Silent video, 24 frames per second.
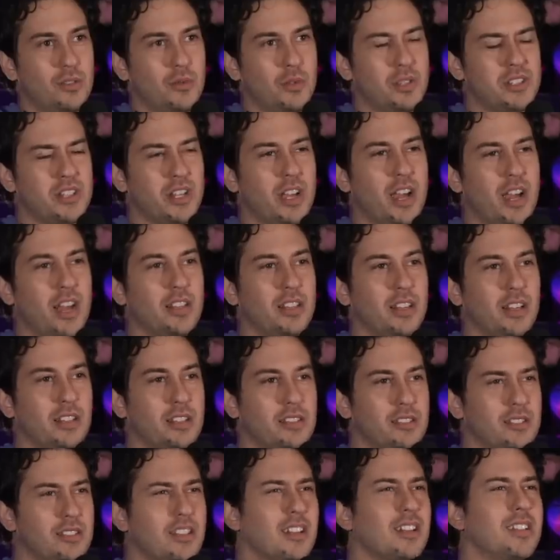To be was honest. it kind of
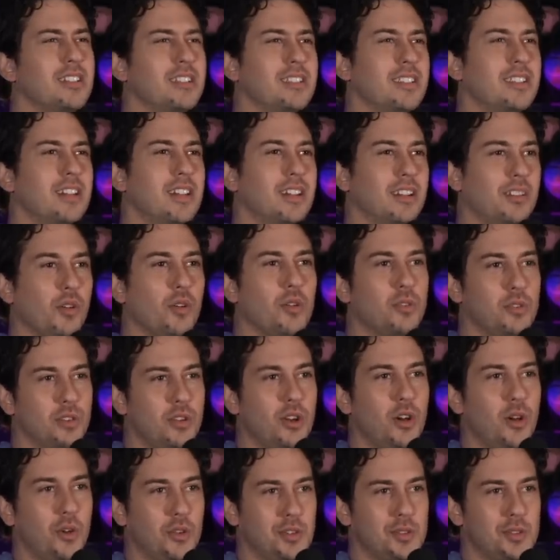like suck a dick or no?